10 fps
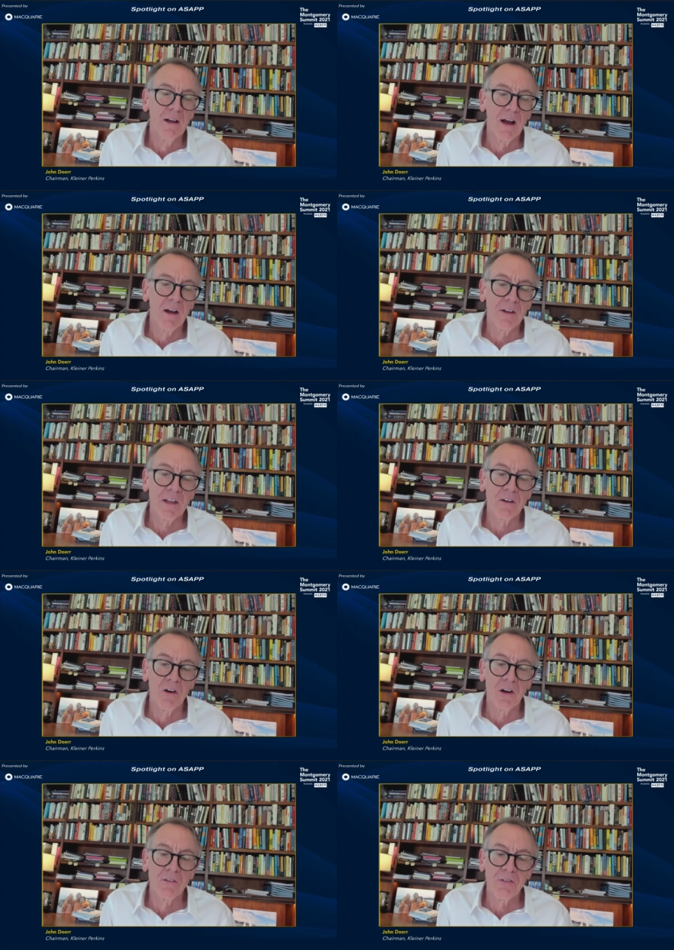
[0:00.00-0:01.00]
I'll hit
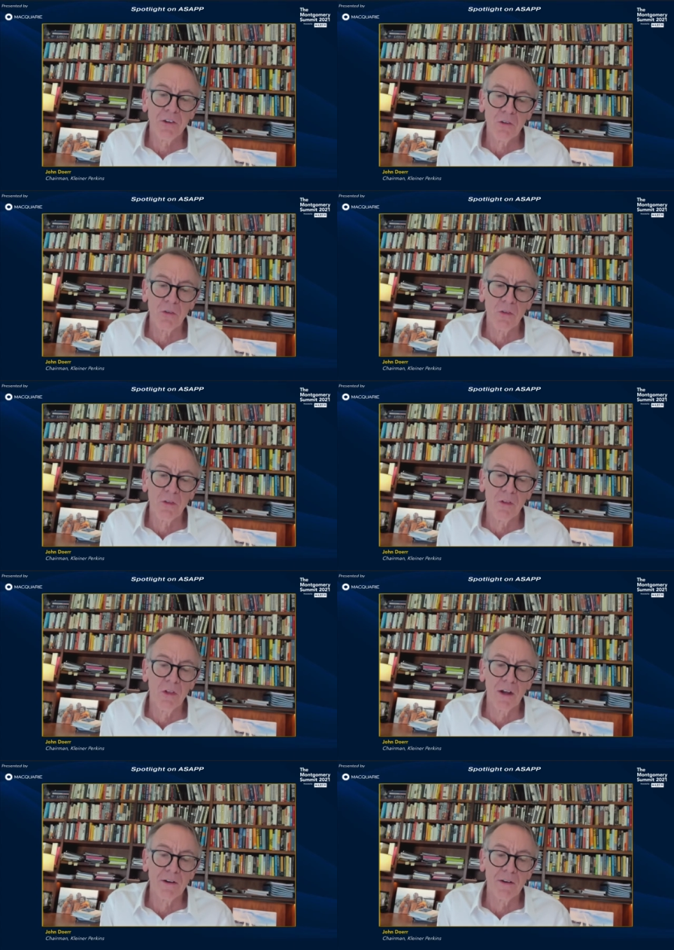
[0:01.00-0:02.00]
on a few
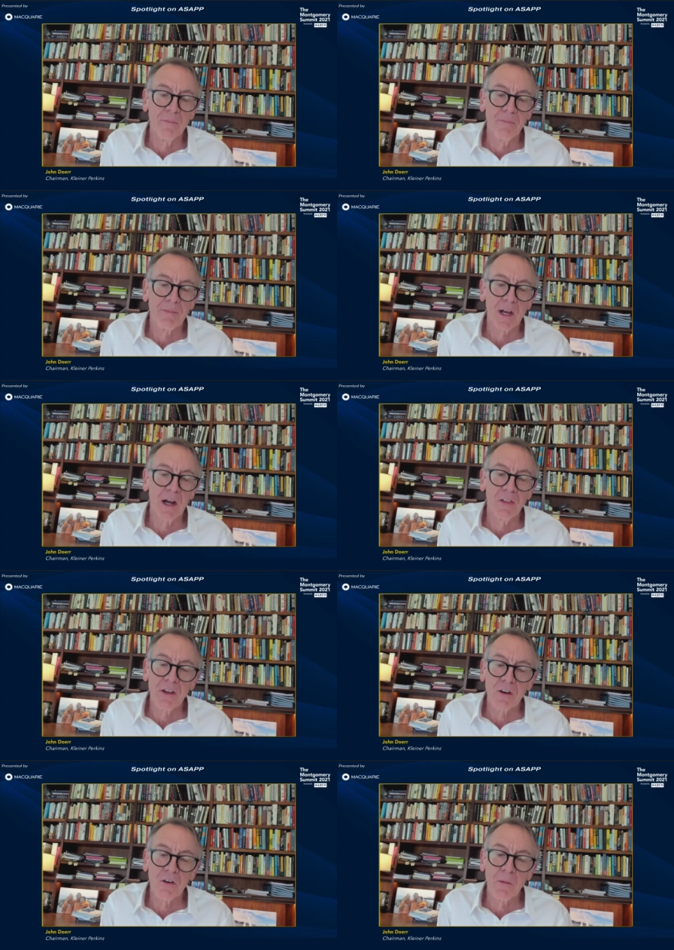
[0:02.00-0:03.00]
that I
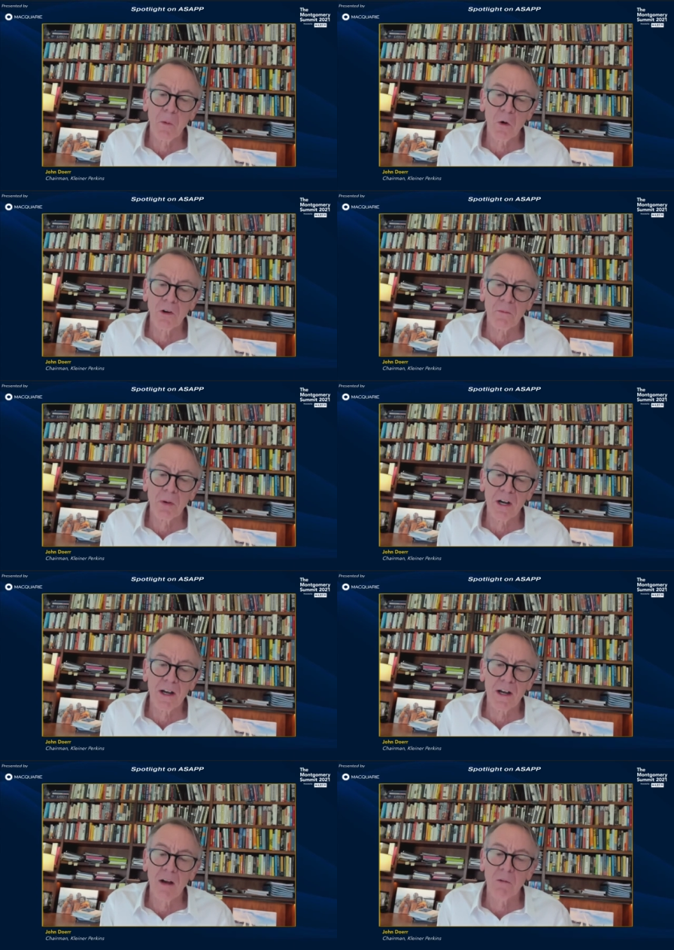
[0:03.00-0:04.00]
think are important, but
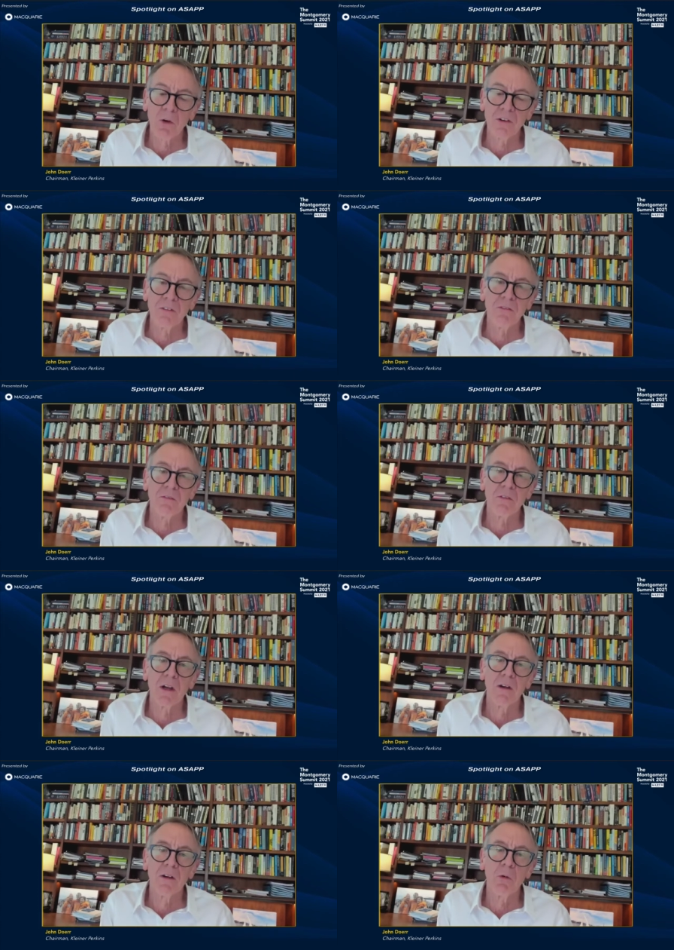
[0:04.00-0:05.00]
I wouldn't
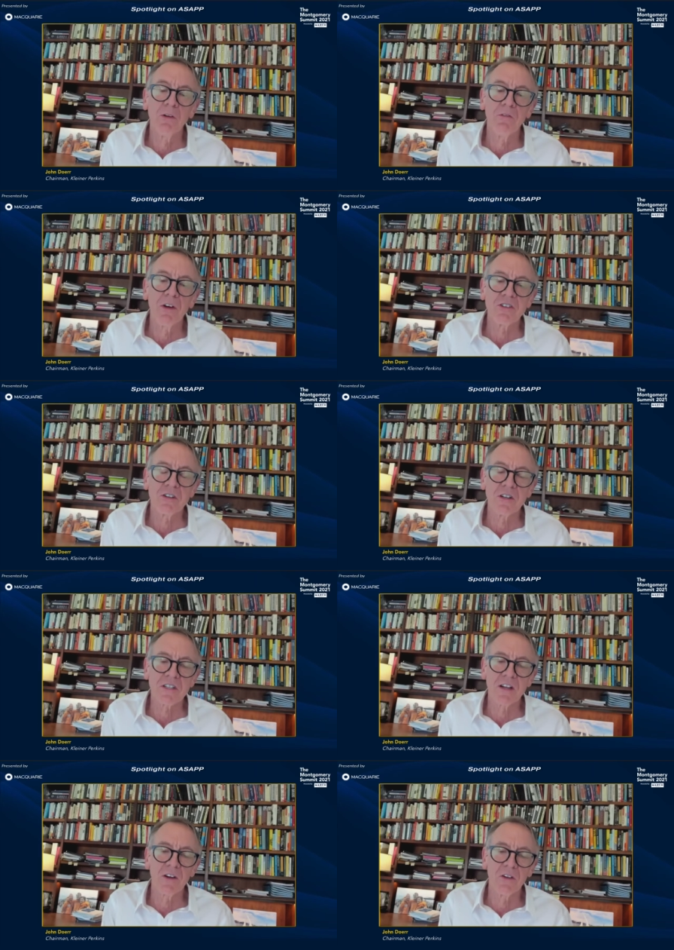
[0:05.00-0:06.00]
venture to
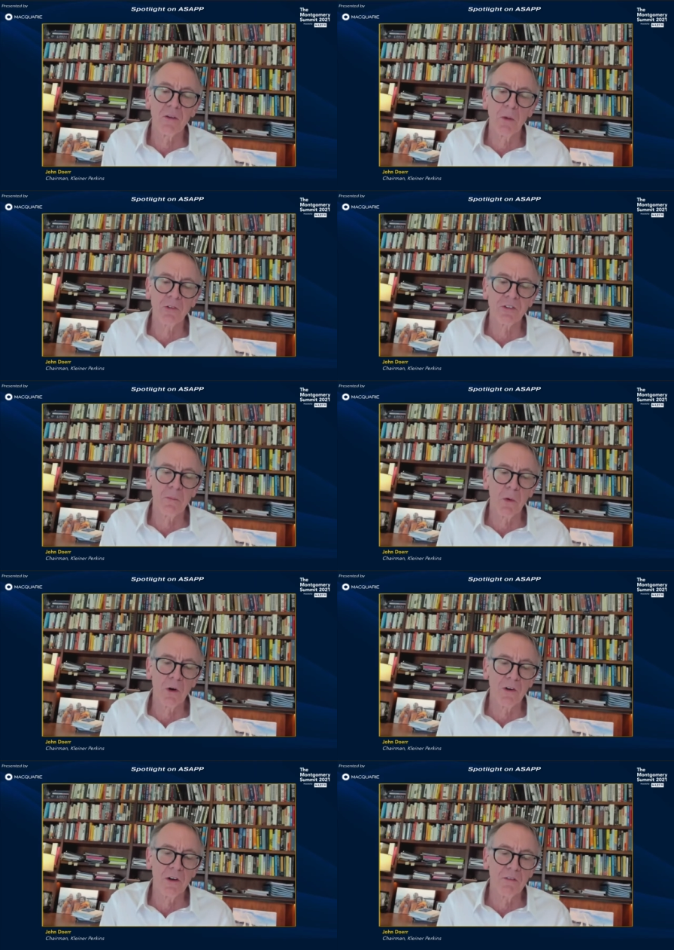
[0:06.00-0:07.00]
say they're the most
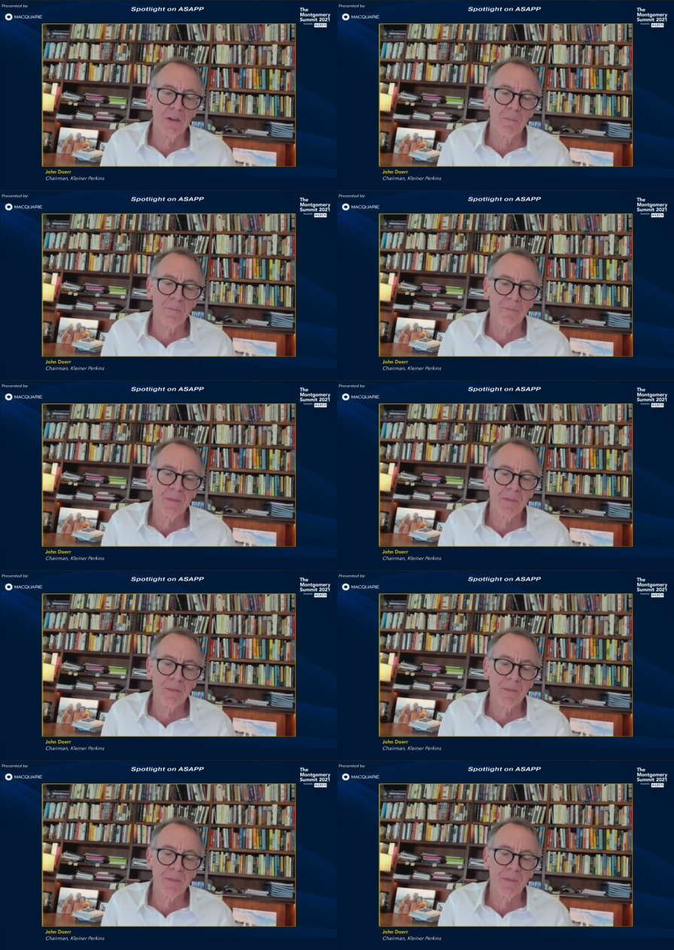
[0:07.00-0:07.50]
important of them.